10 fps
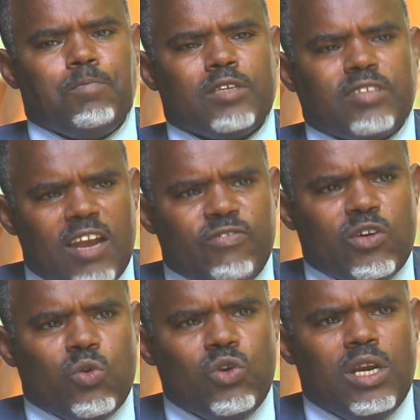
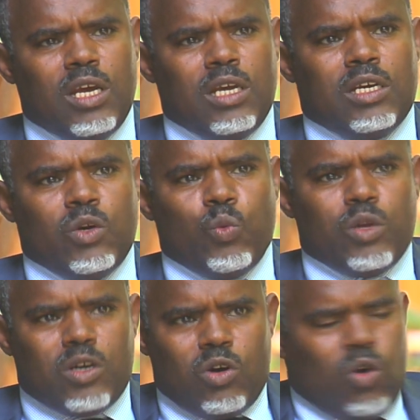self-rule.
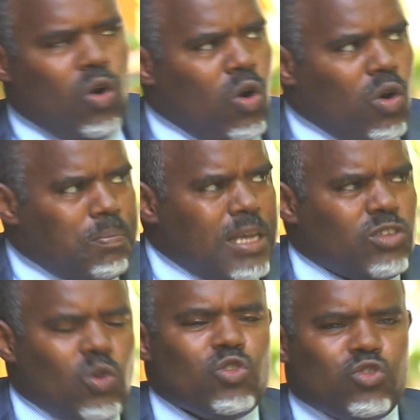Based
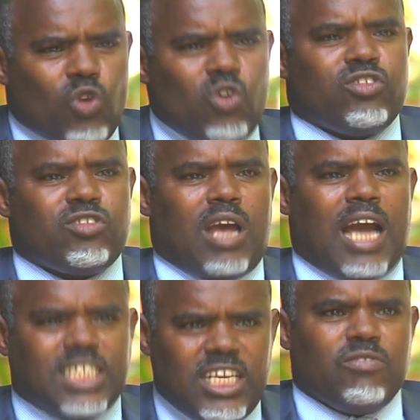on those
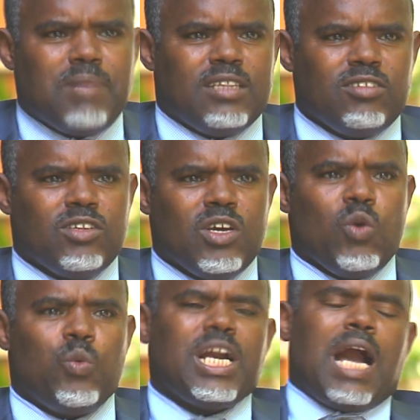achievements,
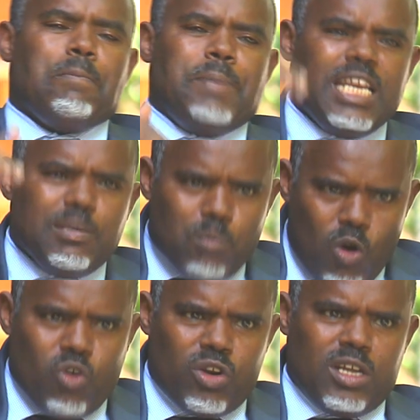we can build
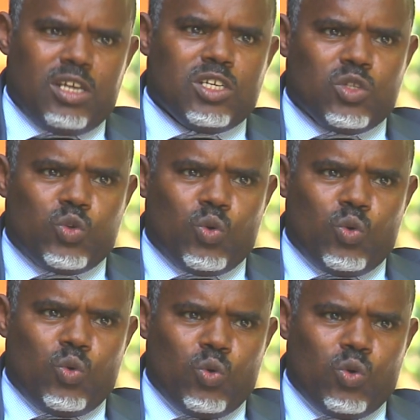more
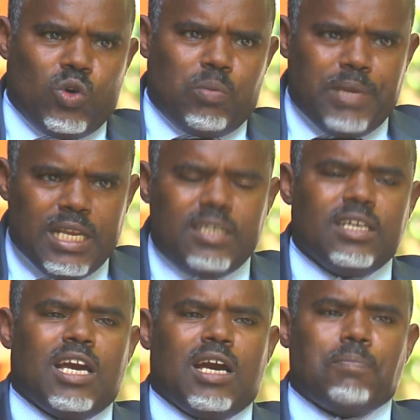to build
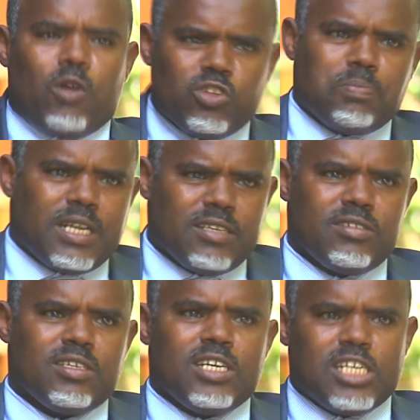a
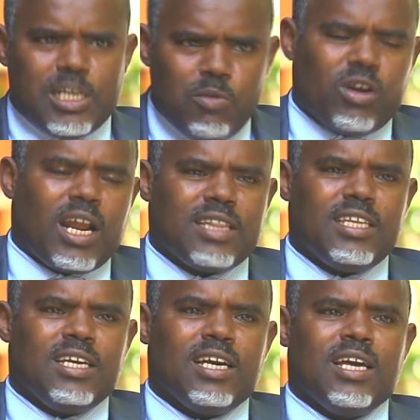prosperous,
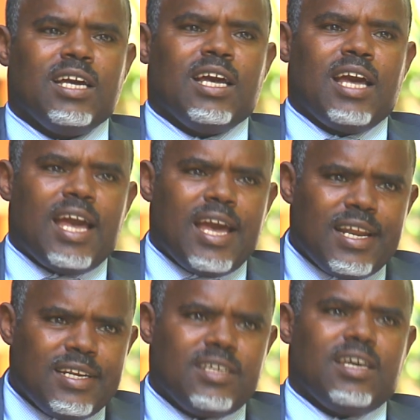democratic,
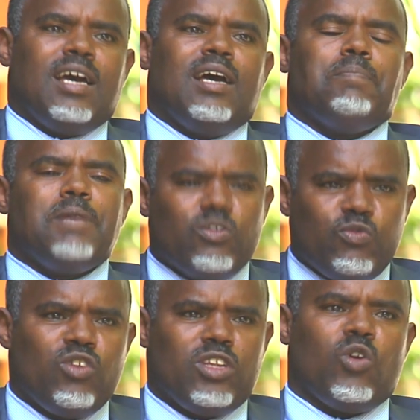and
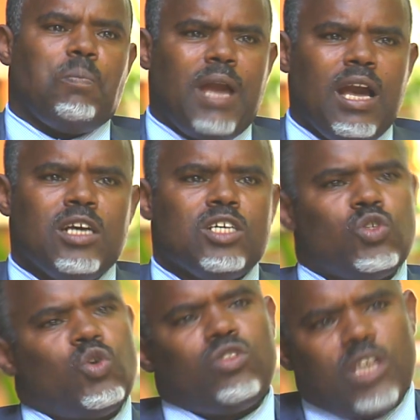peaceful Ethiopia.
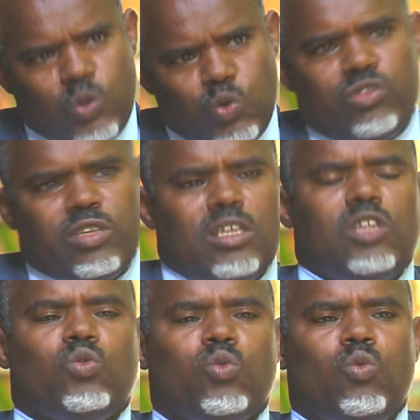So the youth
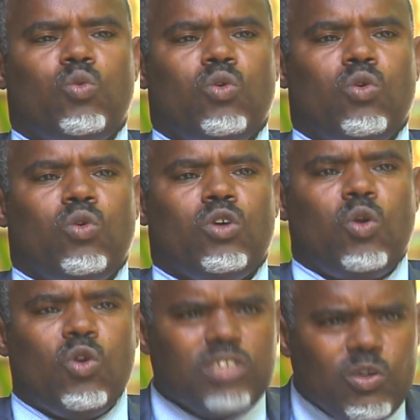need to closely